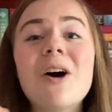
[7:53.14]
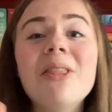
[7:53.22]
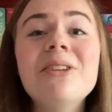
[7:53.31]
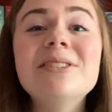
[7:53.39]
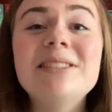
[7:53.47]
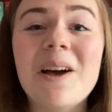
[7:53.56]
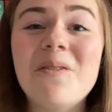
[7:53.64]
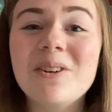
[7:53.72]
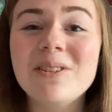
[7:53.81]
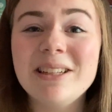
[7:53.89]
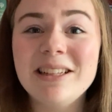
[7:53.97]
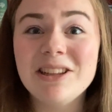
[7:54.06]
author
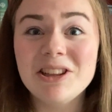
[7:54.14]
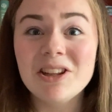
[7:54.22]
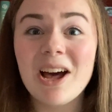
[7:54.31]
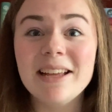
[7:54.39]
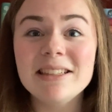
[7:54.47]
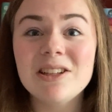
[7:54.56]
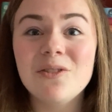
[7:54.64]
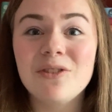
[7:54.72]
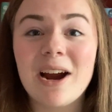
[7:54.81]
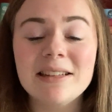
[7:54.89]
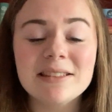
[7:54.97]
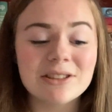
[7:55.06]
definitely likes
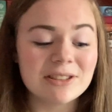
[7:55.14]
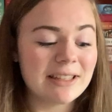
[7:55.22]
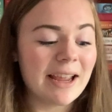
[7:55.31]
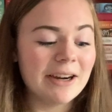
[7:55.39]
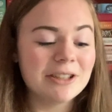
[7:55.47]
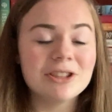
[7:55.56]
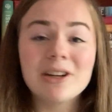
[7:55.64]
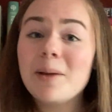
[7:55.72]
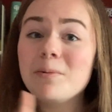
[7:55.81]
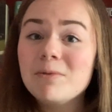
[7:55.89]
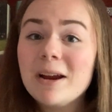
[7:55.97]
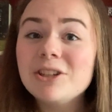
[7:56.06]
Friends. There's a character
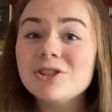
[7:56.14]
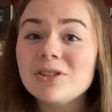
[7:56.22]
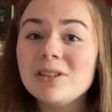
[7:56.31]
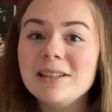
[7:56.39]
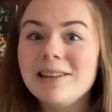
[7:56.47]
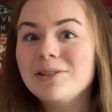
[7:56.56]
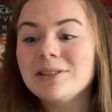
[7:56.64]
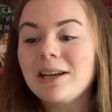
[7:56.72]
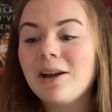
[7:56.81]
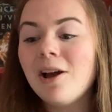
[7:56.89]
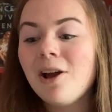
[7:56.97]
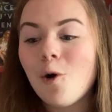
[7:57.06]
named Rachel, and there was,
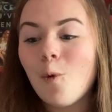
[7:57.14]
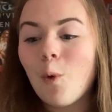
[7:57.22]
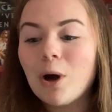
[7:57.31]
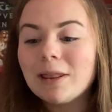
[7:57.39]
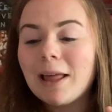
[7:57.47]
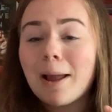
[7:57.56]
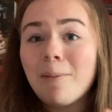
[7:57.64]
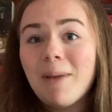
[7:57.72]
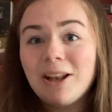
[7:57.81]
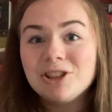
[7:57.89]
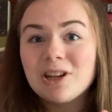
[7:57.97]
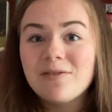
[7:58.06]
like, one, like,
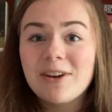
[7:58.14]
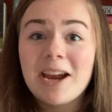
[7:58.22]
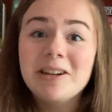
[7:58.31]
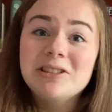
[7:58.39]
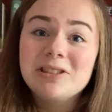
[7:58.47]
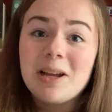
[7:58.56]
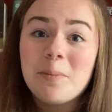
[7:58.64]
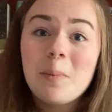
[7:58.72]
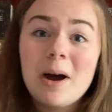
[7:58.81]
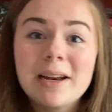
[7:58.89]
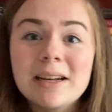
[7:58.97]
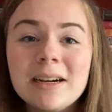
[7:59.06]
mention of a character named
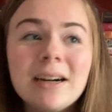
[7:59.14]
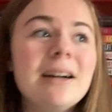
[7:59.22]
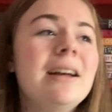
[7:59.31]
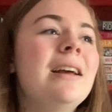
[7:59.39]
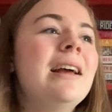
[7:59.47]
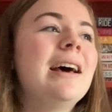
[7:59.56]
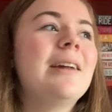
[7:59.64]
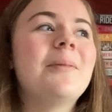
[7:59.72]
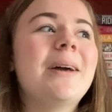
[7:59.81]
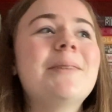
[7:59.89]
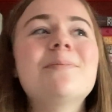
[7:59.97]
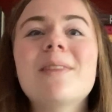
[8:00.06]
Monica. And, like,